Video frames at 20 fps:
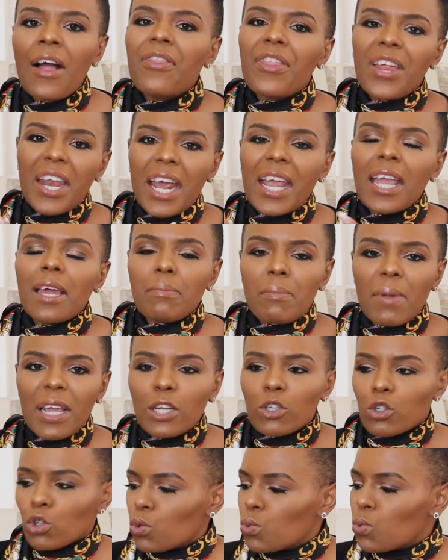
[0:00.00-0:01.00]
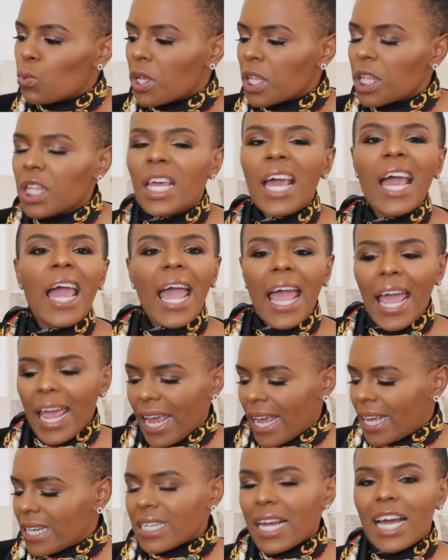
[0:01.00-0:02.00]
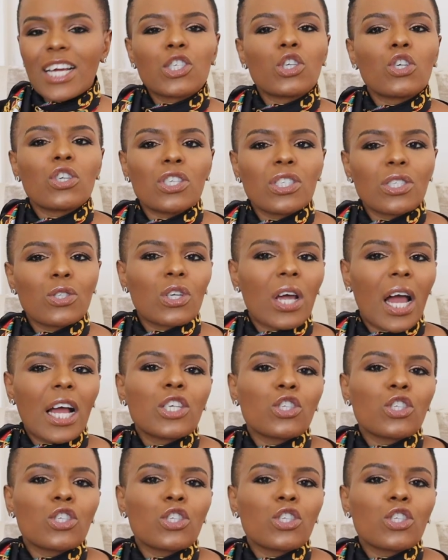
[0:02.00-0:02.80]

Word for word: that I can make do with, and I shouldn't